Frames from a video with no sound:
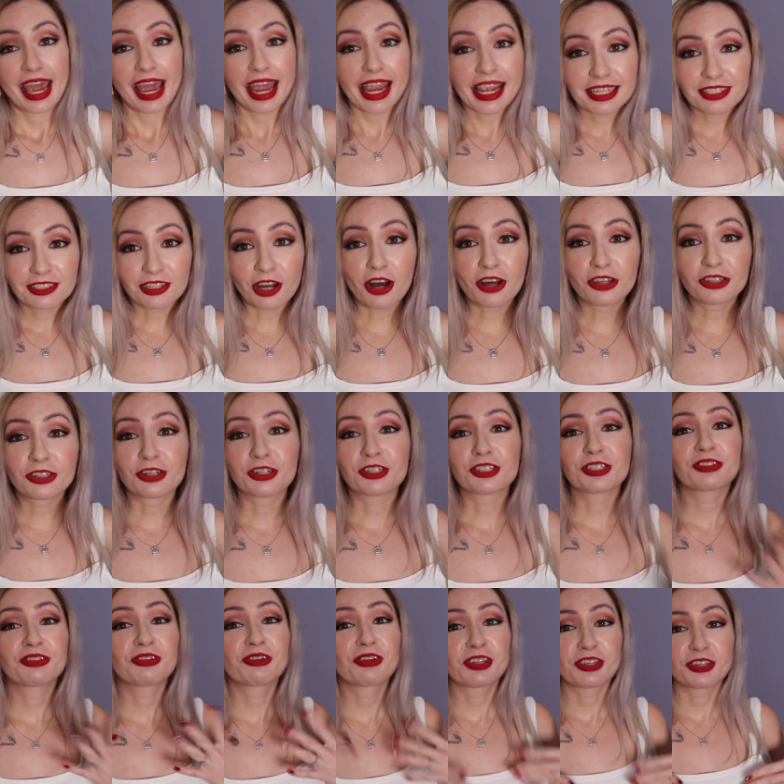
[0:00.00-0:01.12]
eight
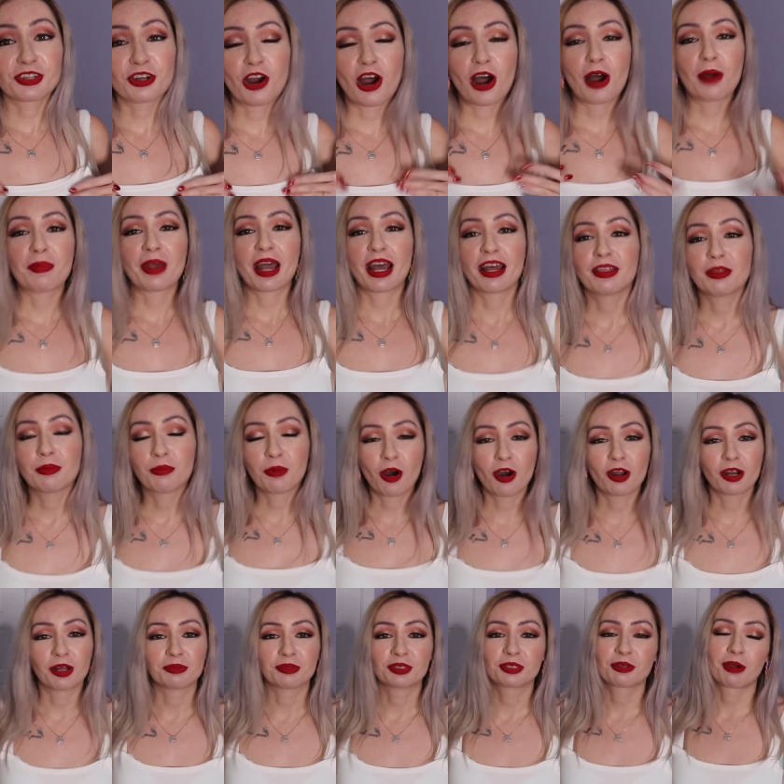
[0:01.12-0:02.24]
dollars for the top and the
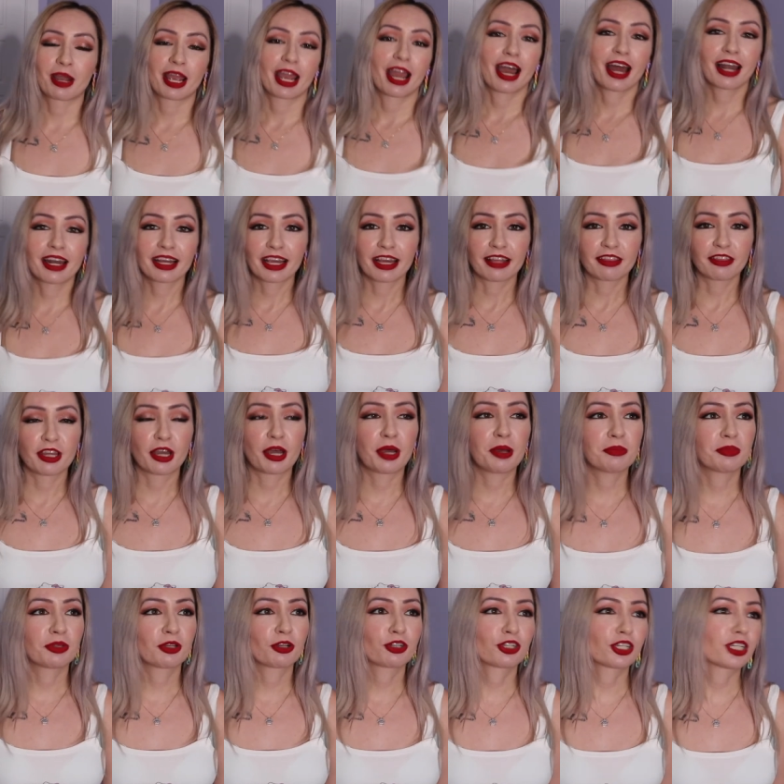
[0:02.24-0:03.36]
bottom, so I had to get
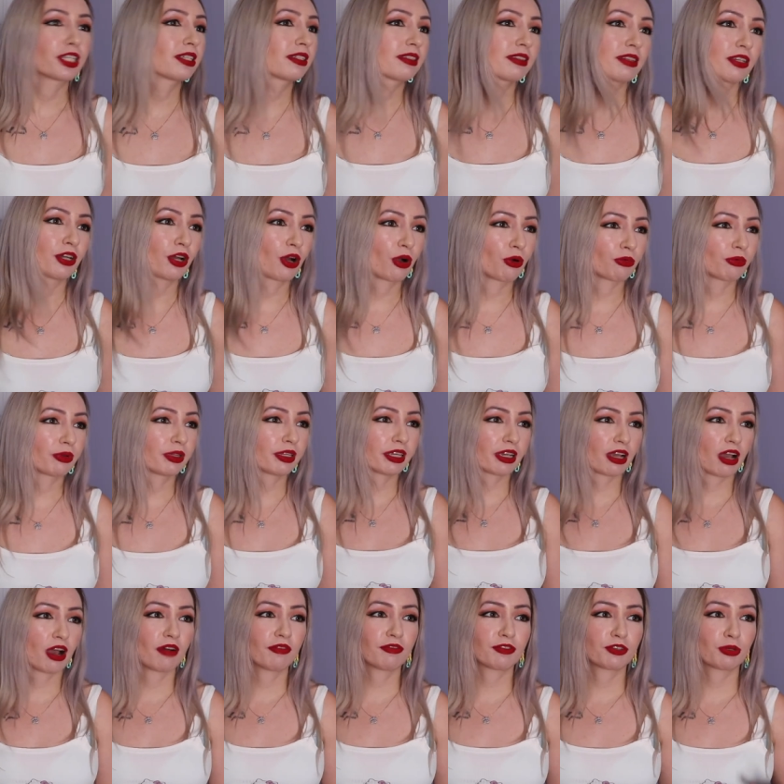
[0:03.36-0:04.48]
them. They're just, you know, really
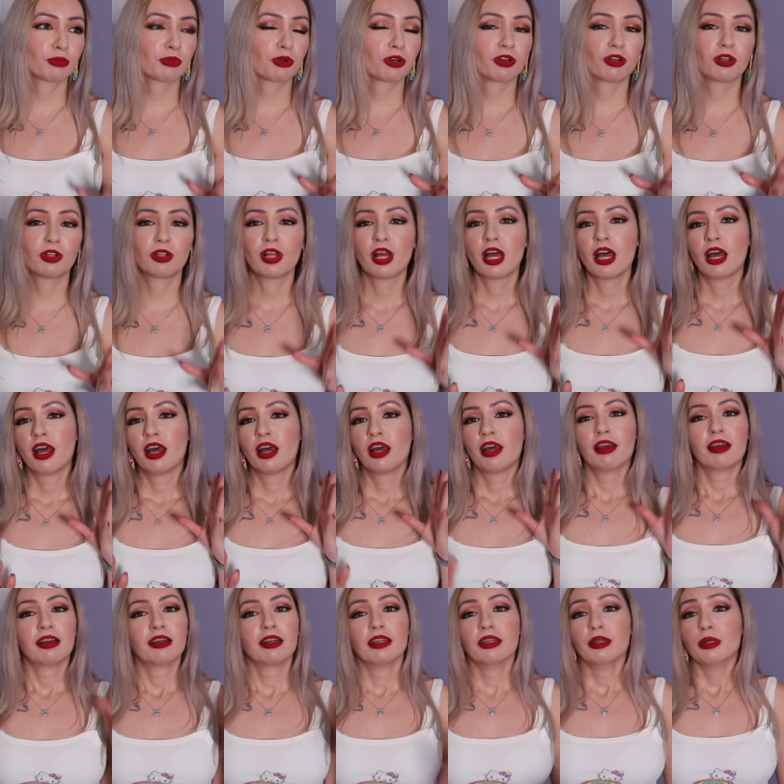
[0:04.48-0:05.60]
comfortable.
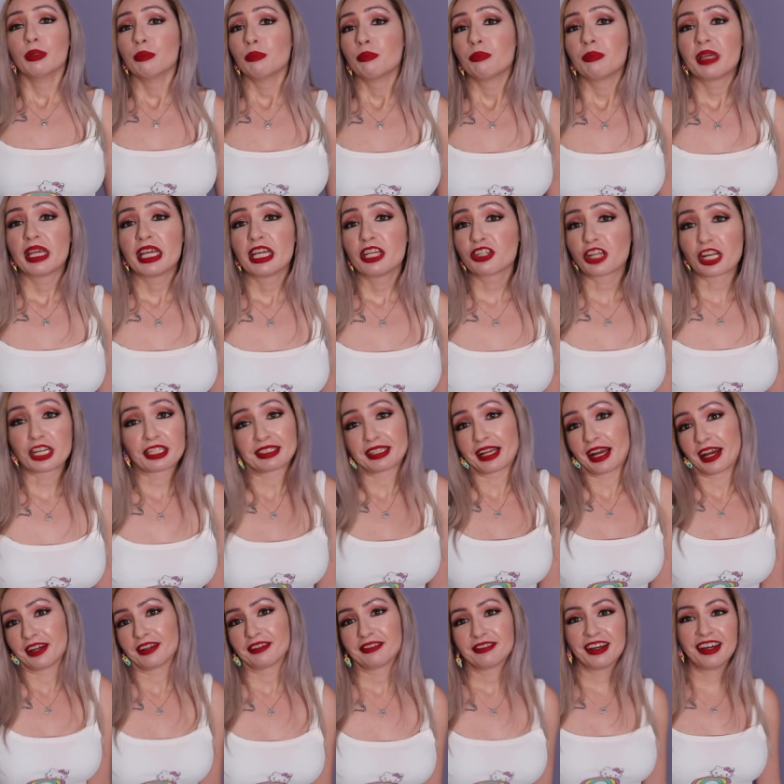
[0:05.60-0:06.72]
P J
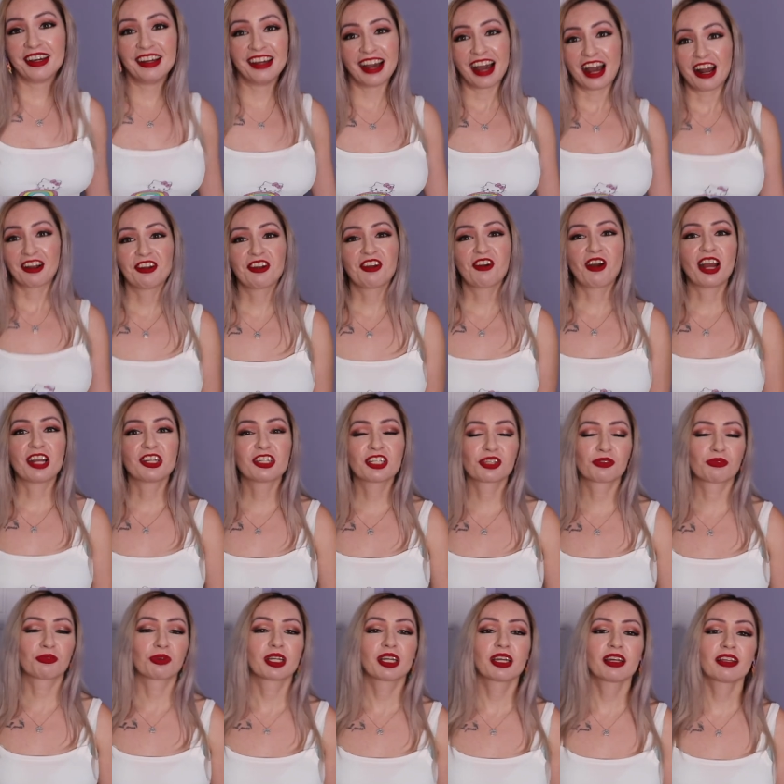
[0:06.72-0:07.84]
set. I don't know, I
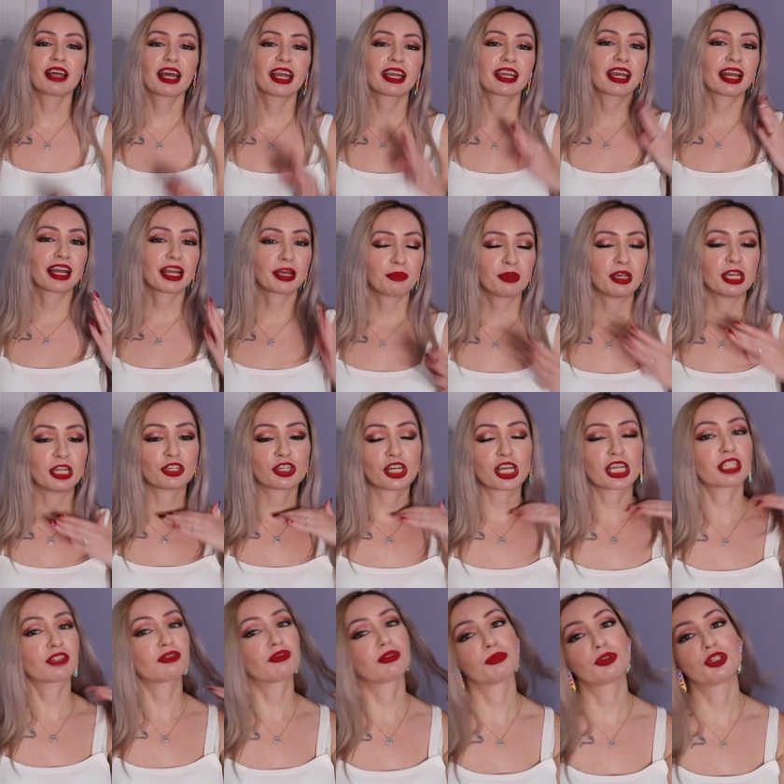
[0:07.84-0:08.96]
just really like getting P
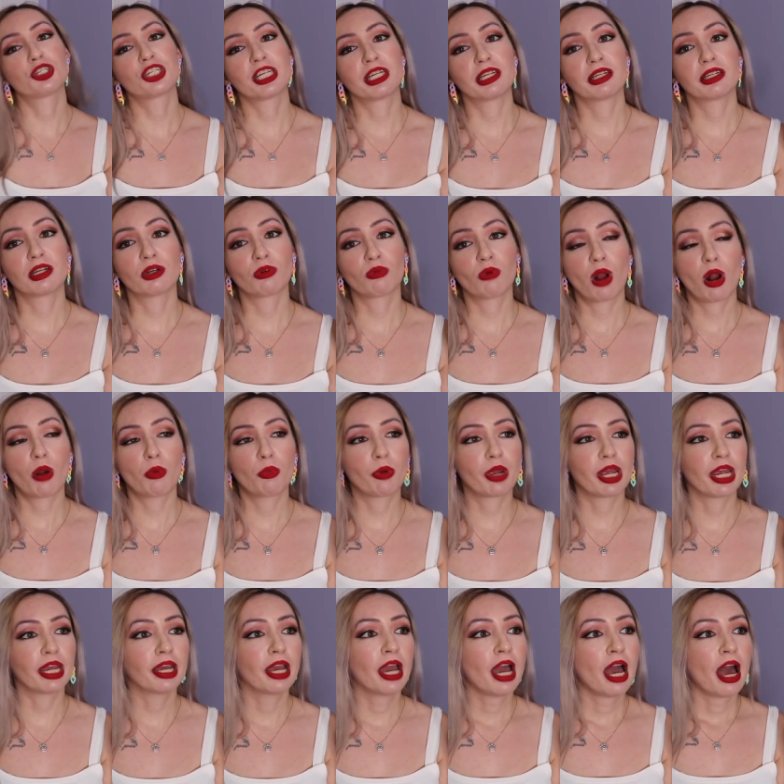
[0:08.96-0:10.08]
Js from Shein and
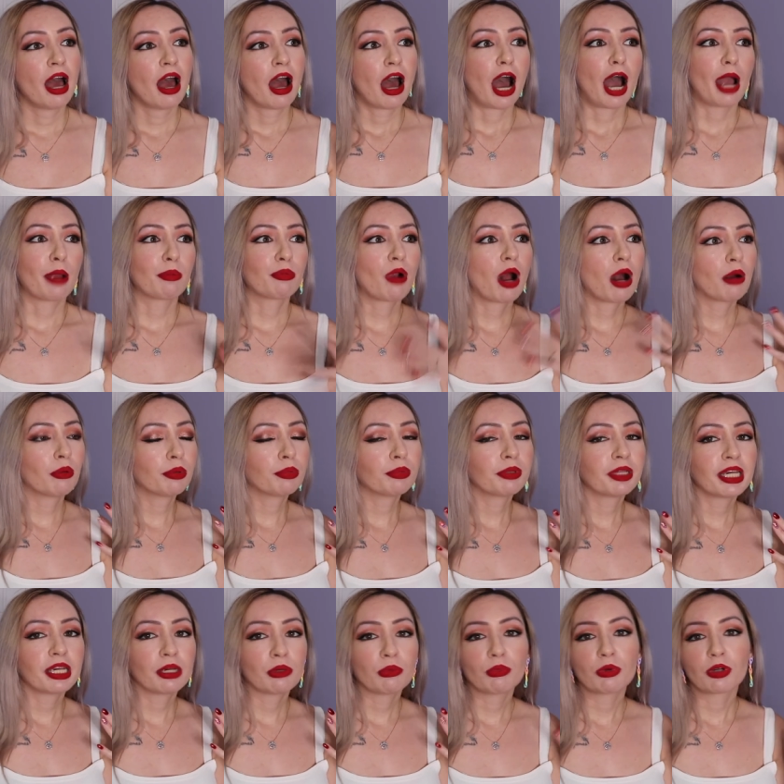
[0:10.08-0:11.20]
Romwe. I
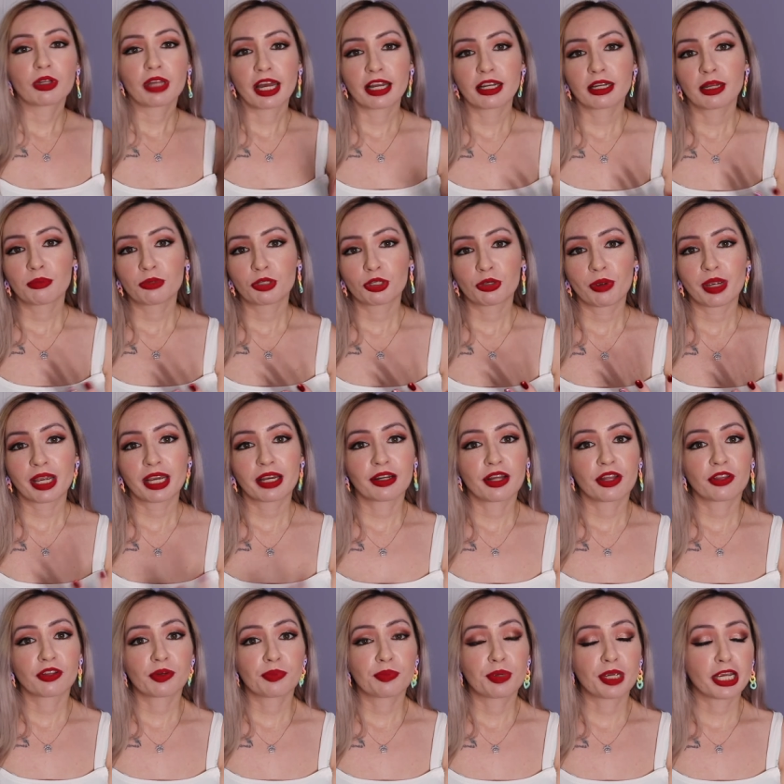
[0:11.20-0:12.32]
probably will end up doing
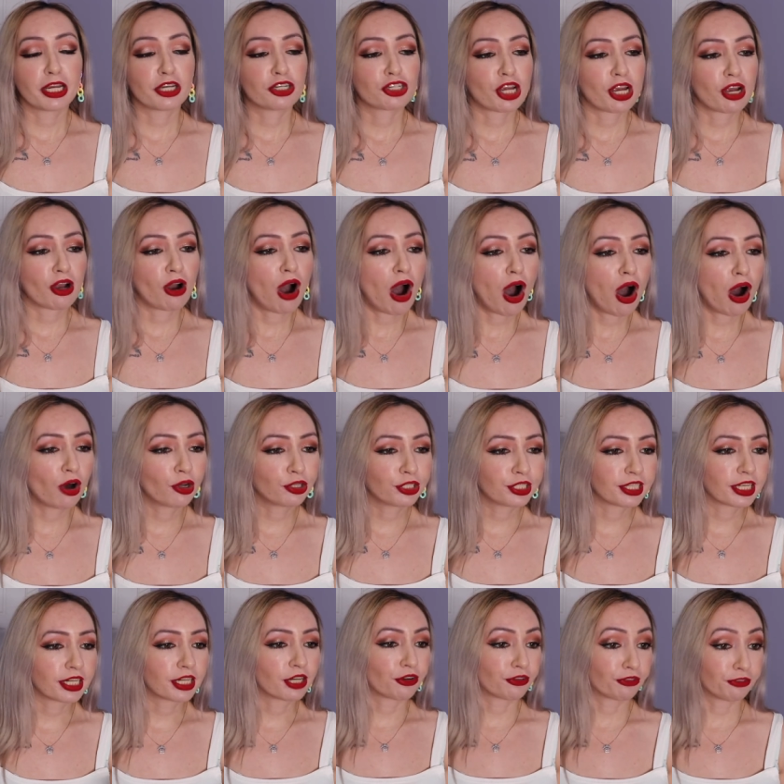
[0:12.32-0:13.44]
another P J haul
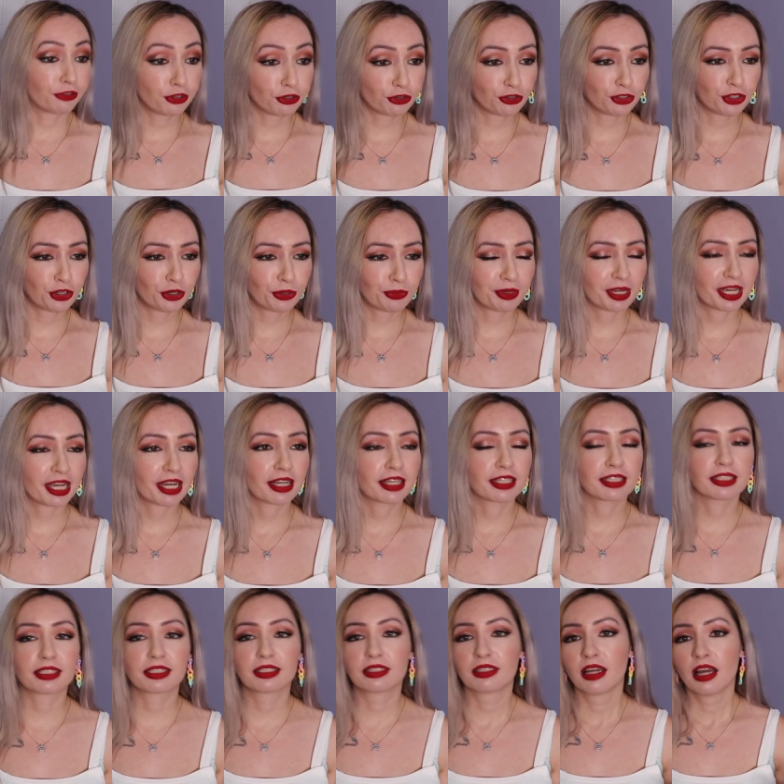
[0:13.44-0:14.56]
in the near future
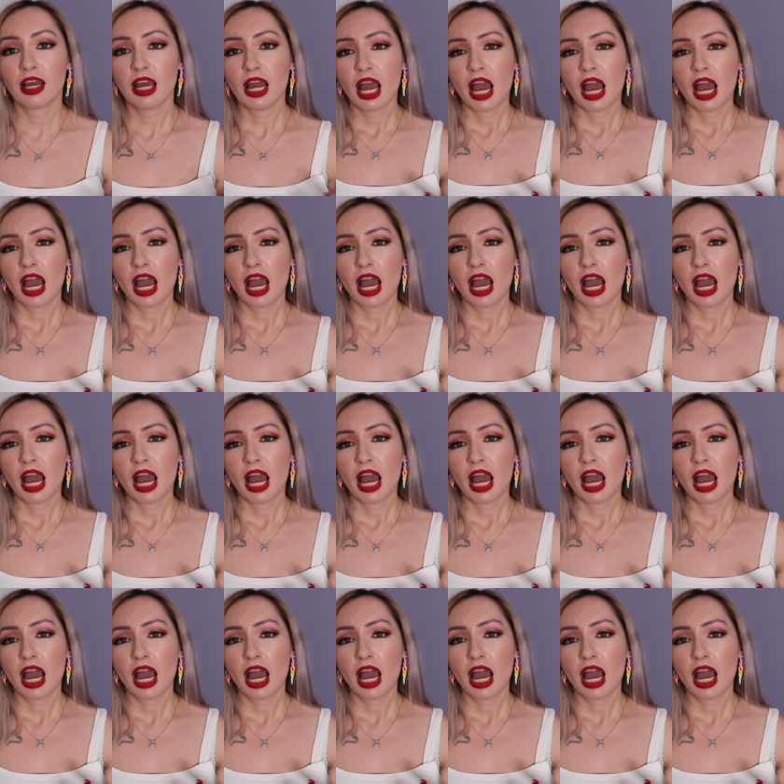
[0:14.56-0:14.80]
because